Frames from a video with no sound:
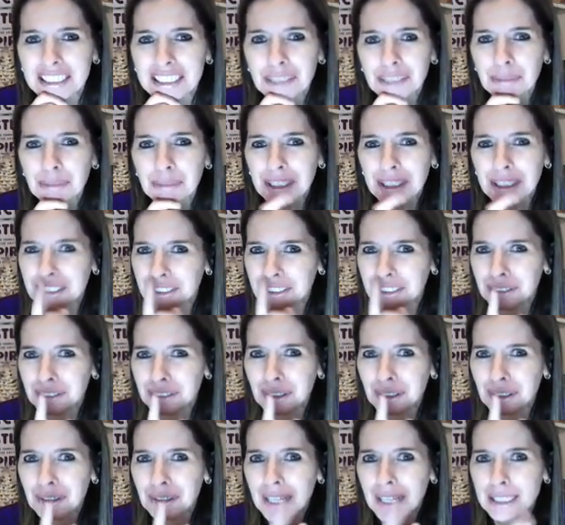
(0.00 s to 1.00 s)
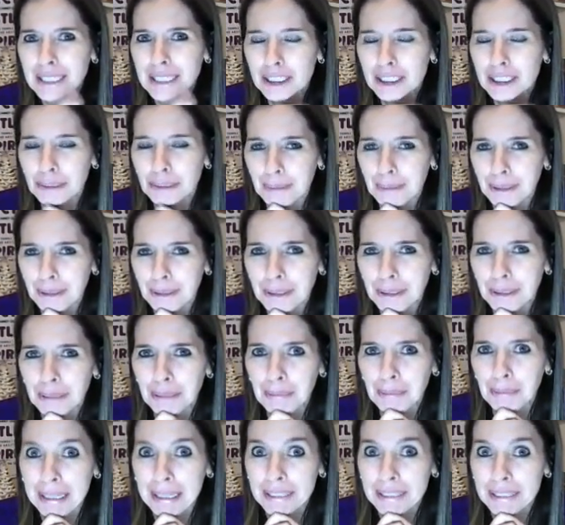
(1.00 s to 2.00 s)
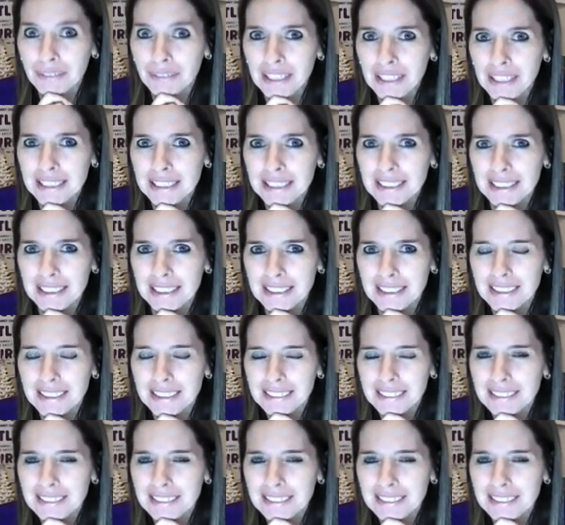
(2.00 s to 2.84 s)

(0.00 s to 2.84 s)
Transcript: Because you know that's the part that might flex it.